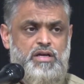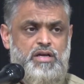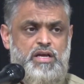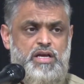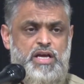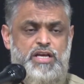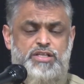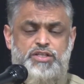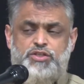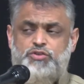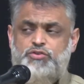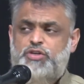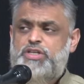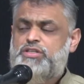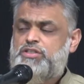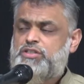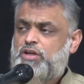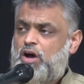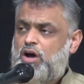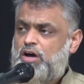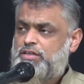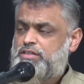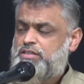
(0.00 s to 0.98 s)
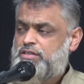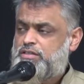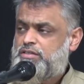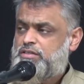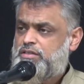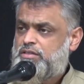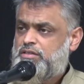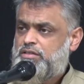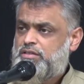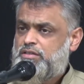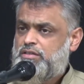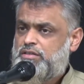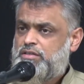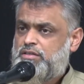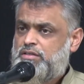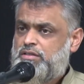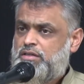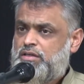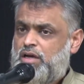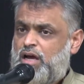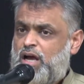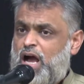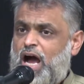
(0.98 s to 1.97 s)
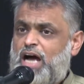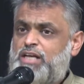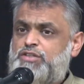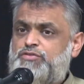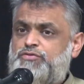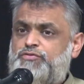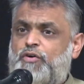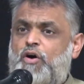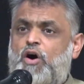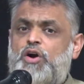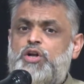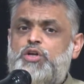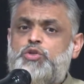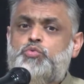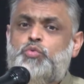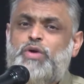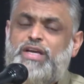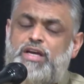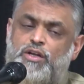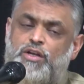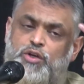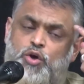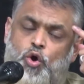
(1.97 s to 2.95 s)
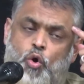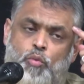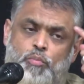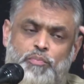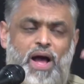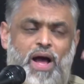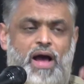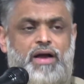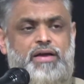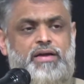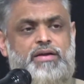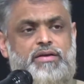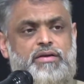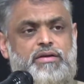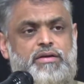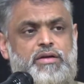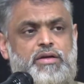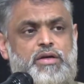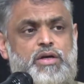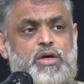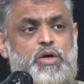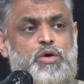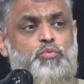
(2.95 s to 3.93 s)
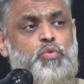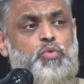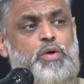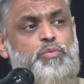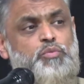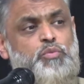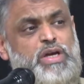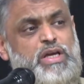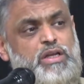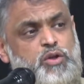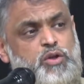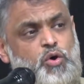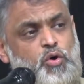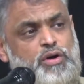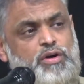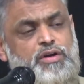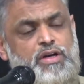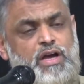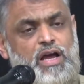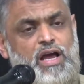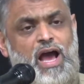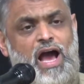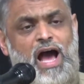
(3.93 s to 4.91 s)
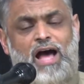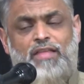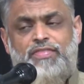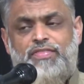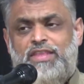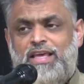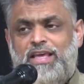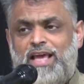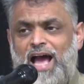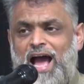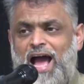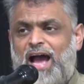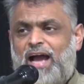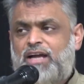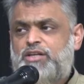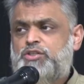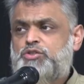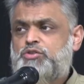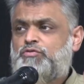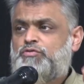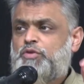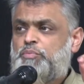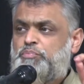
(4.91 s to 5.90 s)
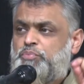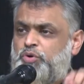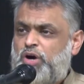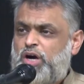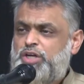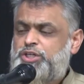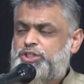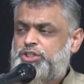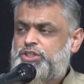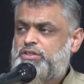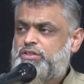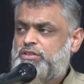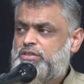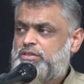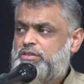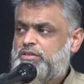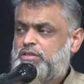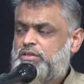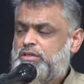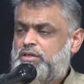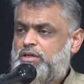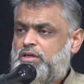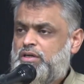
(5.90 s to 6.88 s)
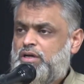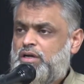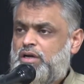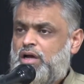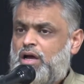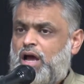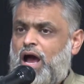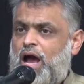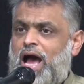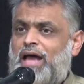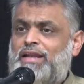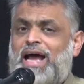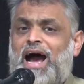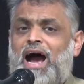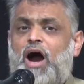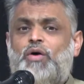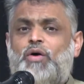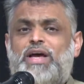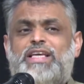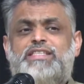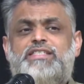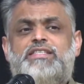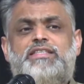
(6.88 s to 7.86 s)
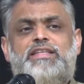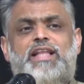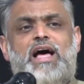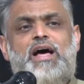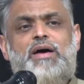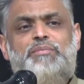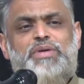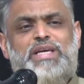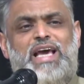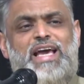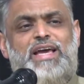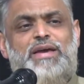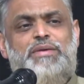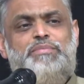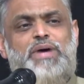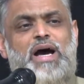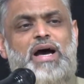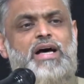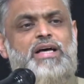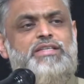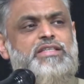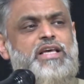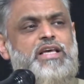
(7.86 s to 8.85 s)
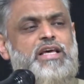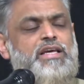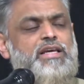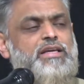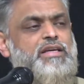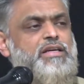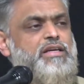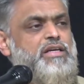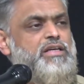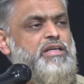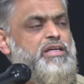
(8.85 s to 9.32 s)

History started as far as we can go back when we look at the acts of oppression and how Islam came as a